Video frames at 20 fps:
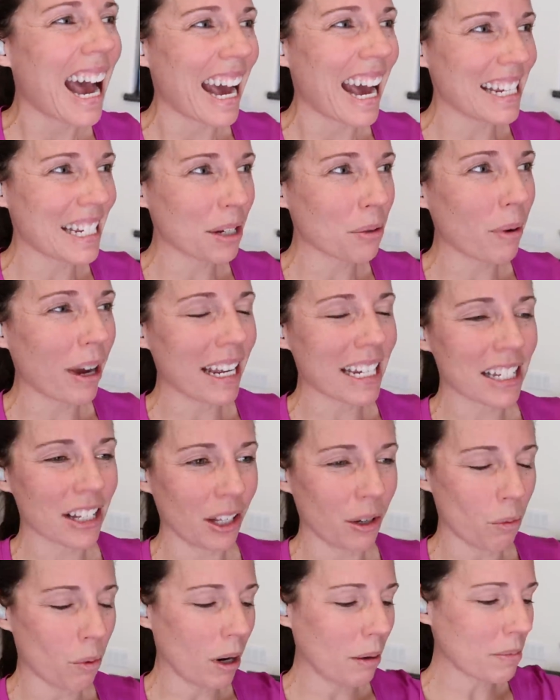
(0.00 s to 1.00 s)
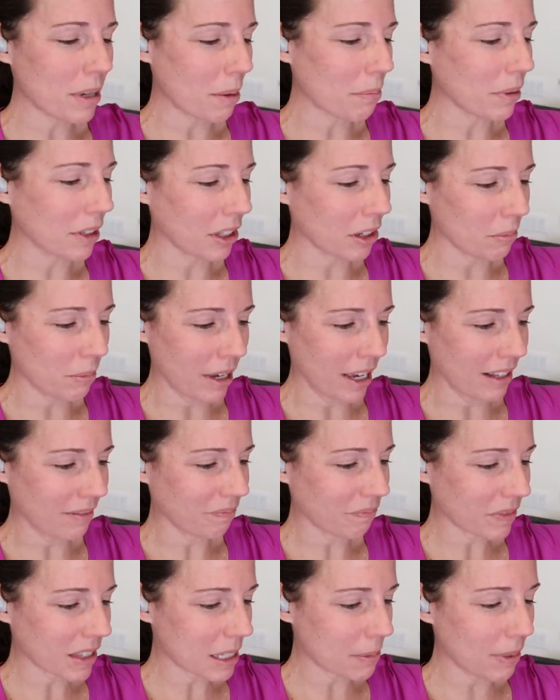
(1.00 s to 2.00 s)
I did wait till it warmed up a little
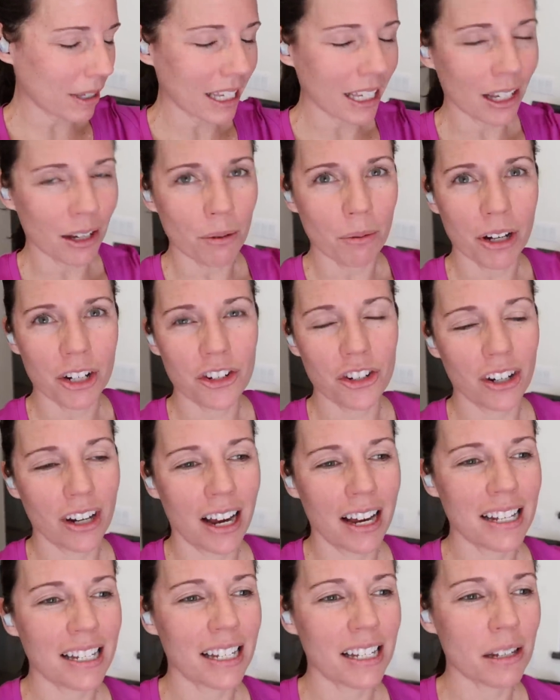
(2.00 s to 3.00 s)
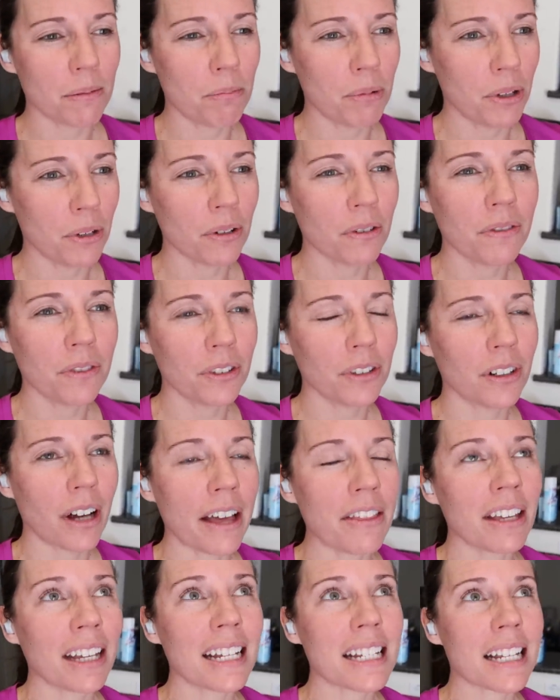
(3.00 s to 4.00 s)
bit. Speaking of which, you guys, it's a beautiful,
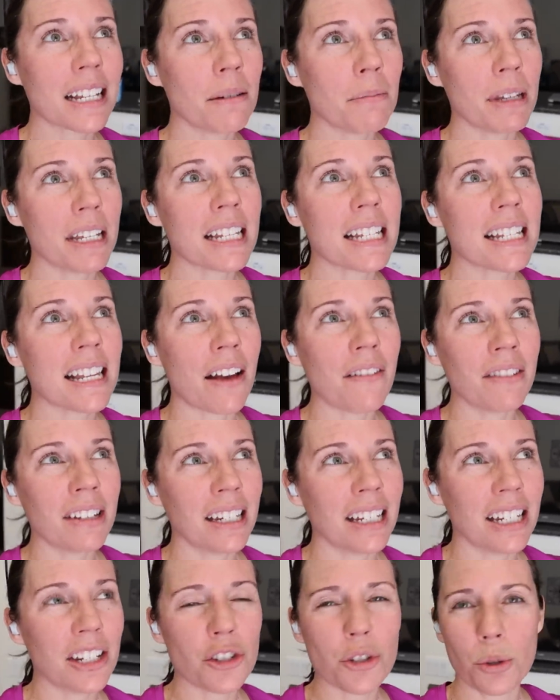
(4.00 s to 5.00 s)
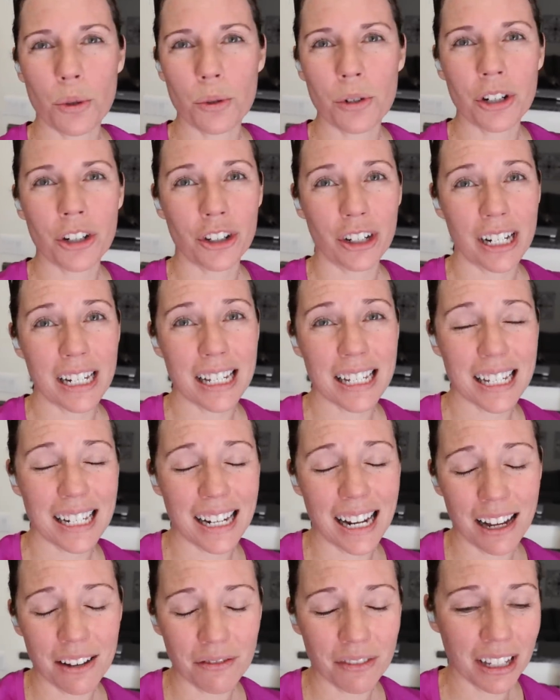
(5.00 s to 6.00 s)
I think it's gonna be 72 degrees
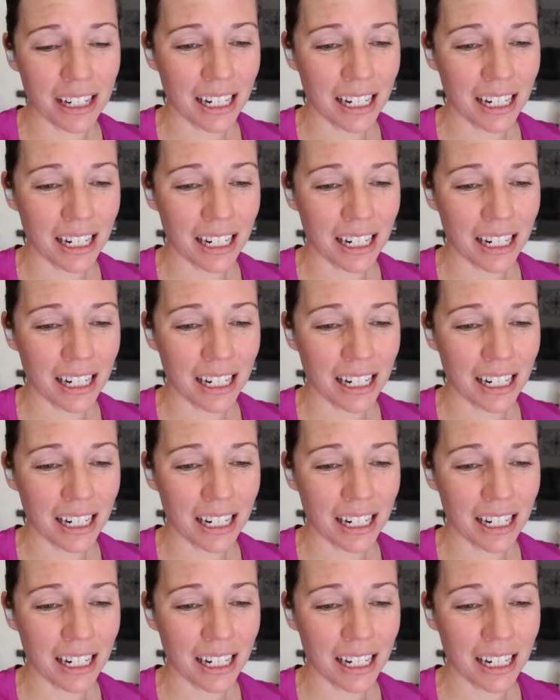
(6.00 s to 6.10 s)
today in